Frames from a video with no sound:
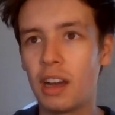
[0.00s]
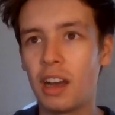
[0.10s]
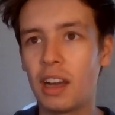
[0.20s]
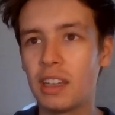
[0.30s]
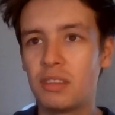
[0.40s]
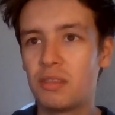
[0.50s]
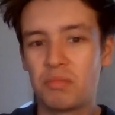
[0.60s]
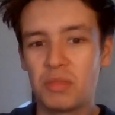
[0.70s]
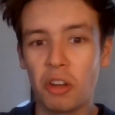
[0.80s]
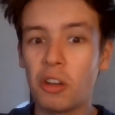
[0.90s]
I
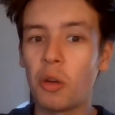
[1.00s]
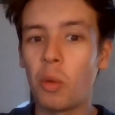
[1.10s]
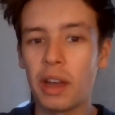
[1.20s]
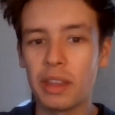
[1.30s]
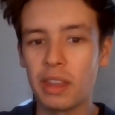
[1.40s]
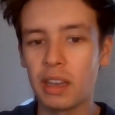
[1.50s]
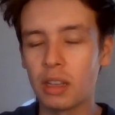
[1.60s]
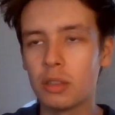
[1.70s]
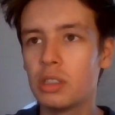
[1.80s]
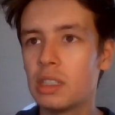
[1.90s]
don't know why they
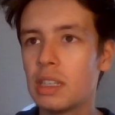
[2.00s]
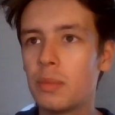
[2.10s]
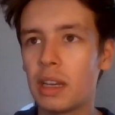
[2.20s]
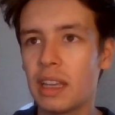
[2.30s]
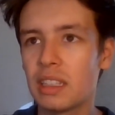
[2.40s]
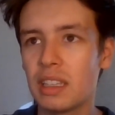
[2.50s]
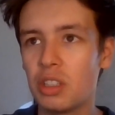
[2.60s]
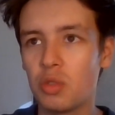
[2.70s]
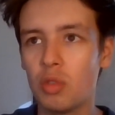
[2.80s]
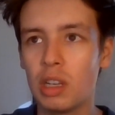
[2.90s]
included him. I guess they
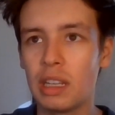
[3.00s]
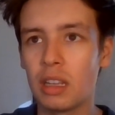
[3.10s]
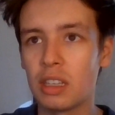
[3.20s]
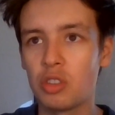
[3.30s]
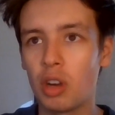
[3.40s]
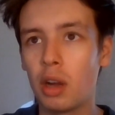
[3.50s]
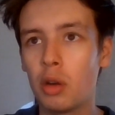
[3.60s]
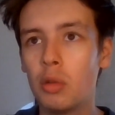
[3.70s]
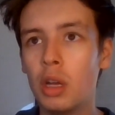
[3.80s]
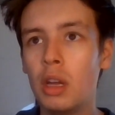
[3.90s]
just really like Trial.